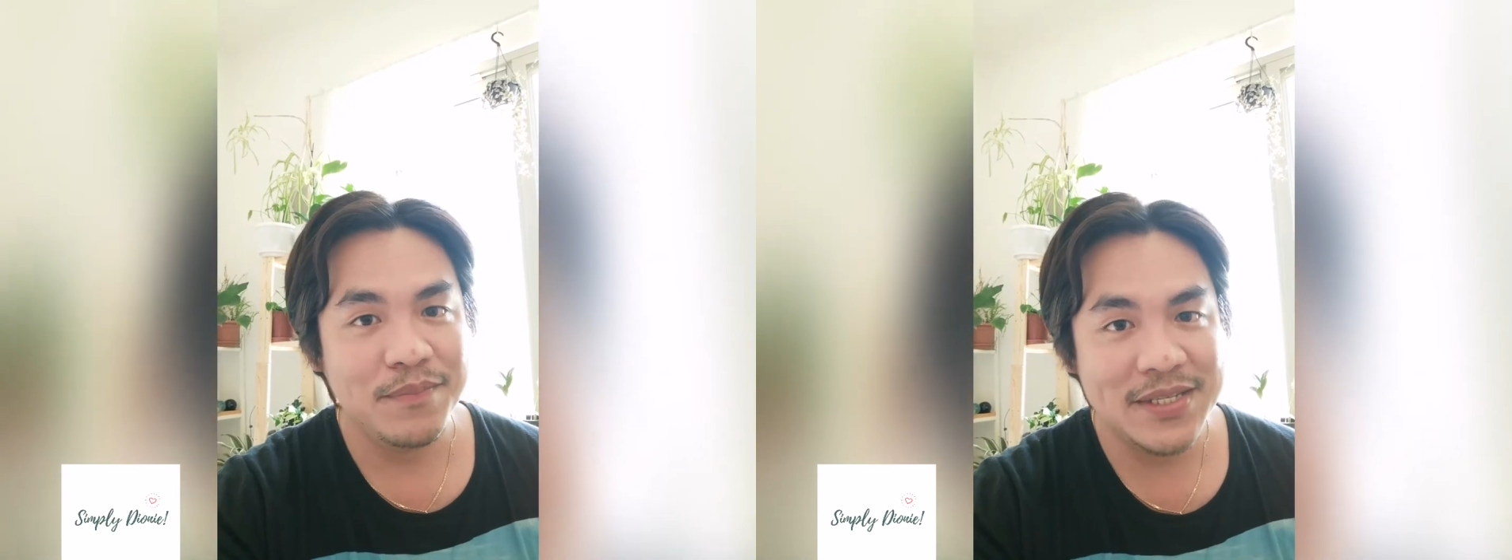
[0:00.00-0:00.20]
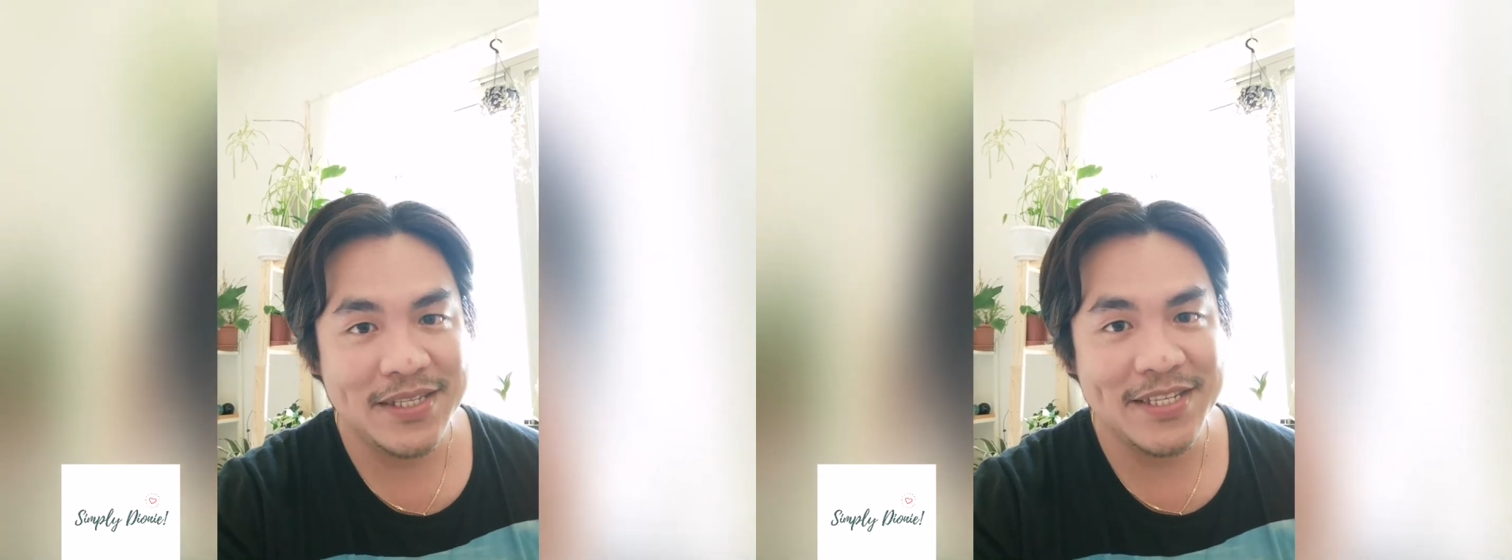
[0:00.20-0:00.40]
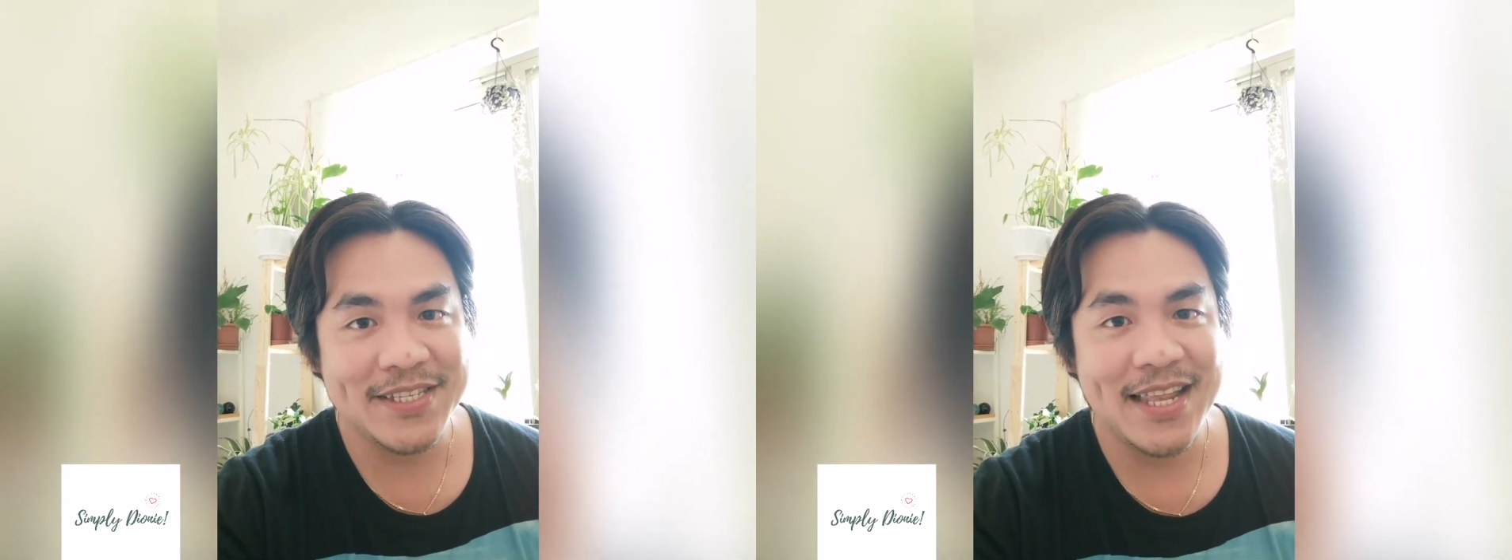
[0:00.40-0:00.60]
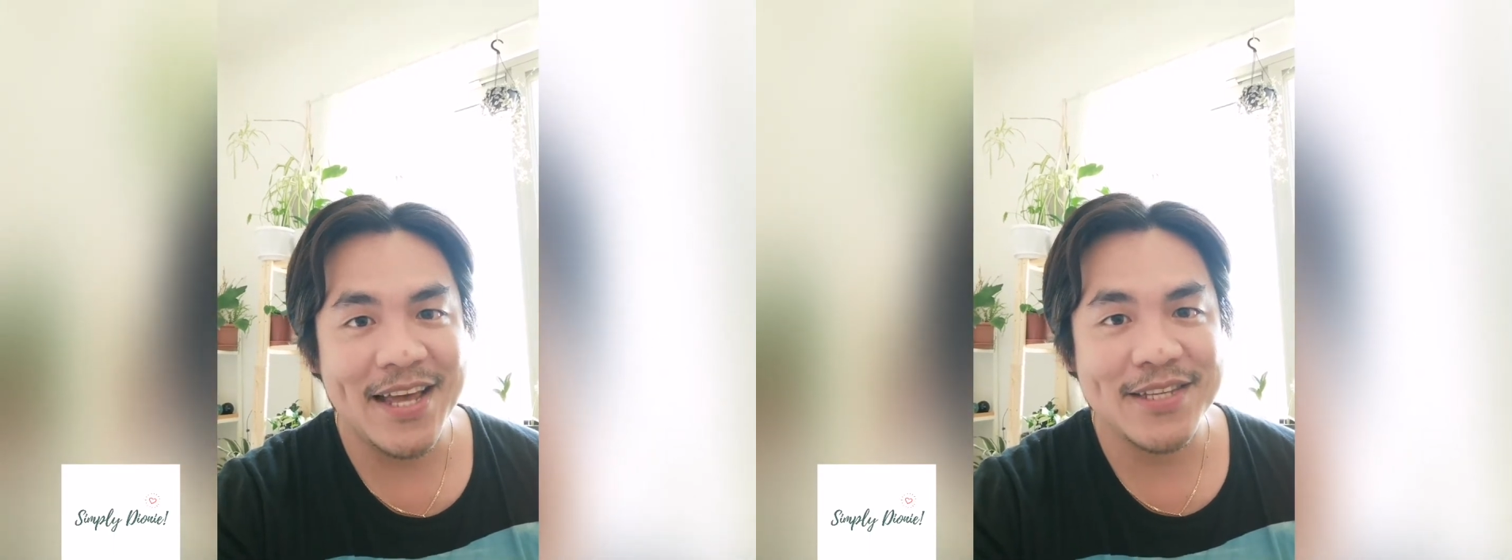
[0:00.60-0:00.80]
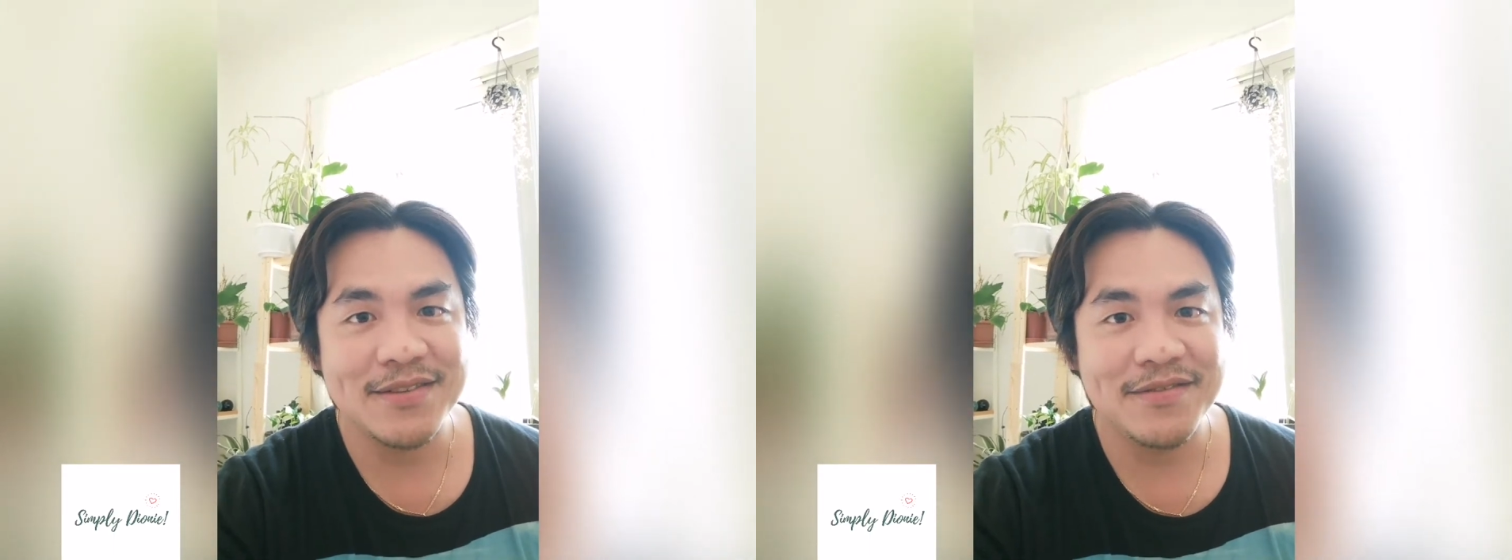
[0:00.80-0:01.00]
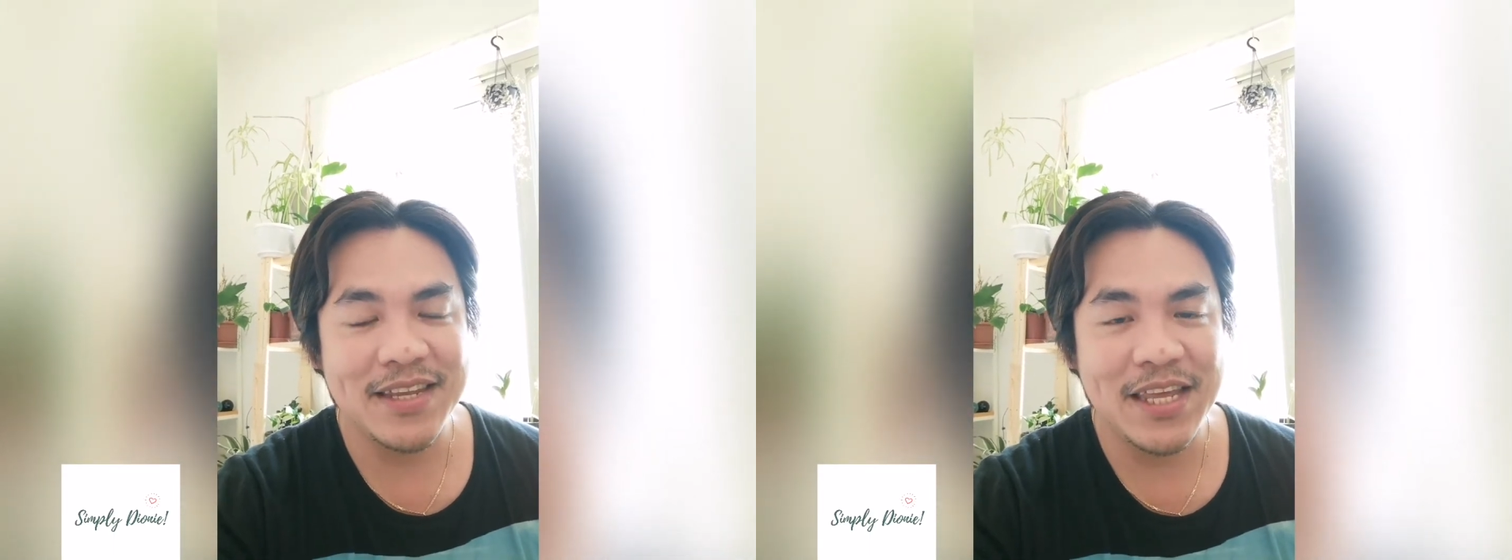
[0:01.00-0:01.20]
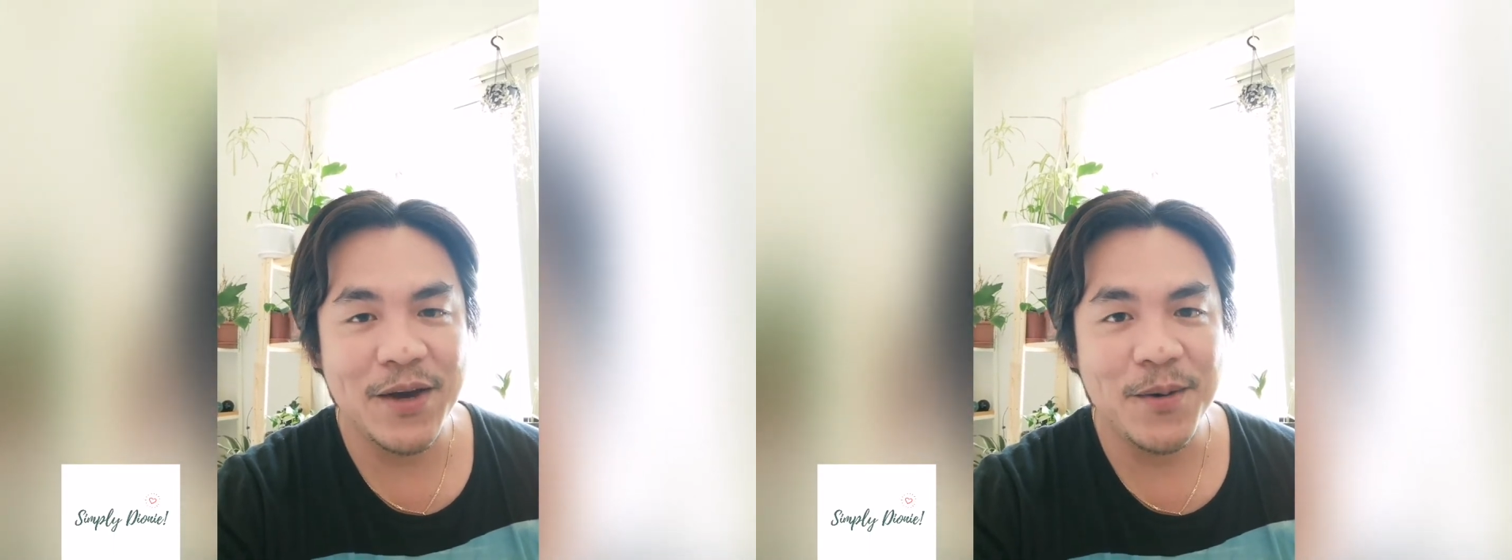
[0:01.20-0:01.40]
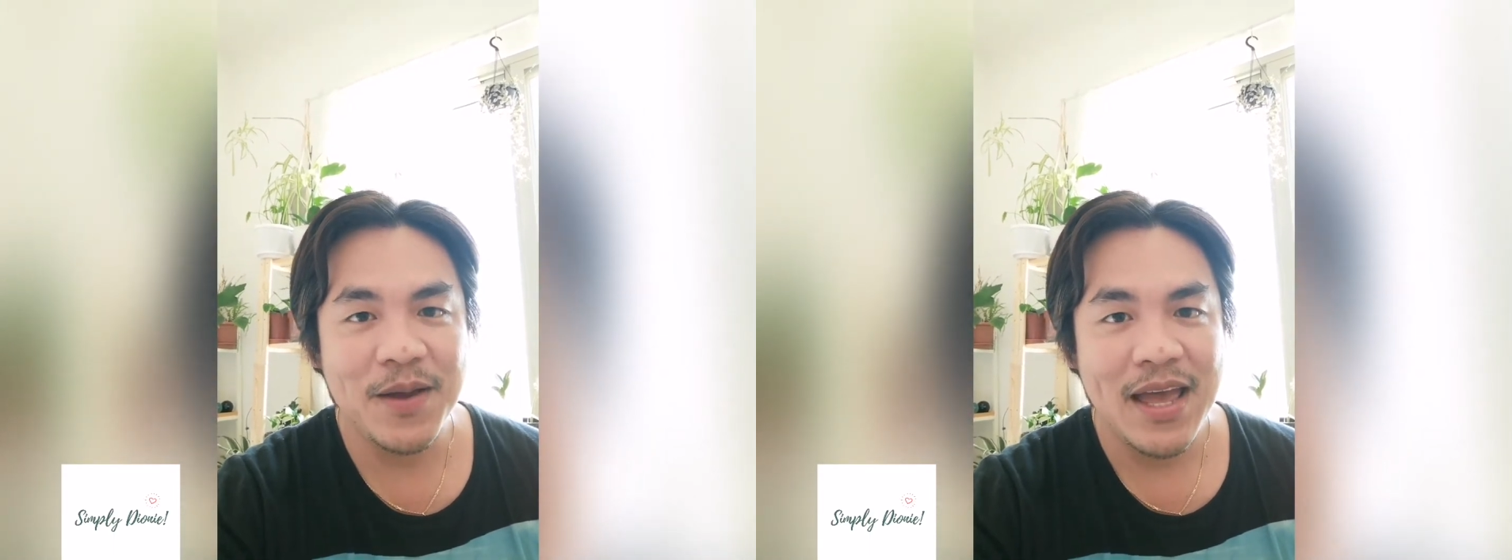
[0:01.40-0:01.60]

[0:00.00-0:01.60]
since the last video